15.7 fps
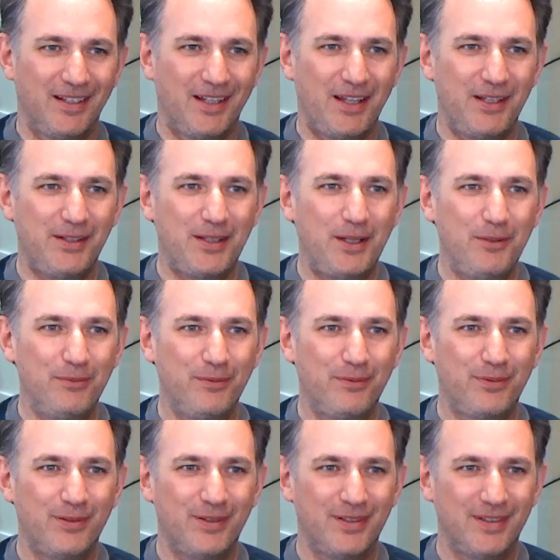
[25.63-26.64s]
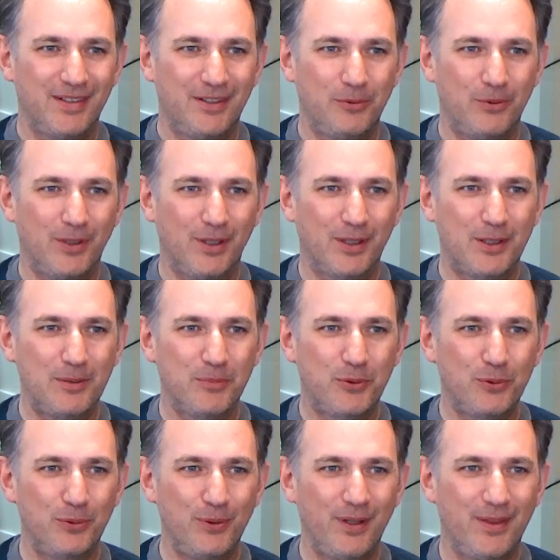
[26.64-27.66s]
Hey Dave, welcome
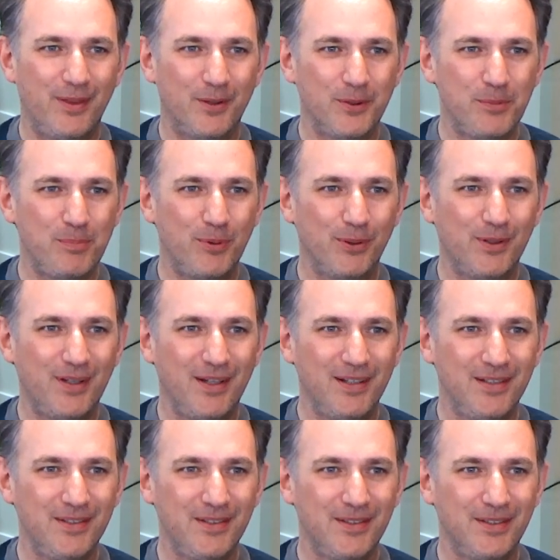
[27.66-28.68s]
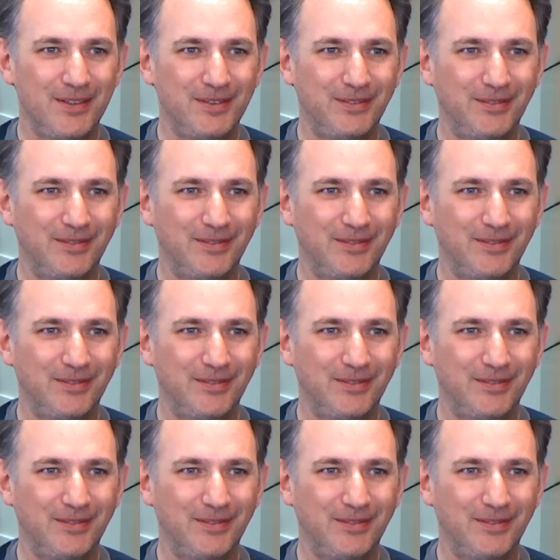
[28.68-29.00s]
to Aethair's podcast.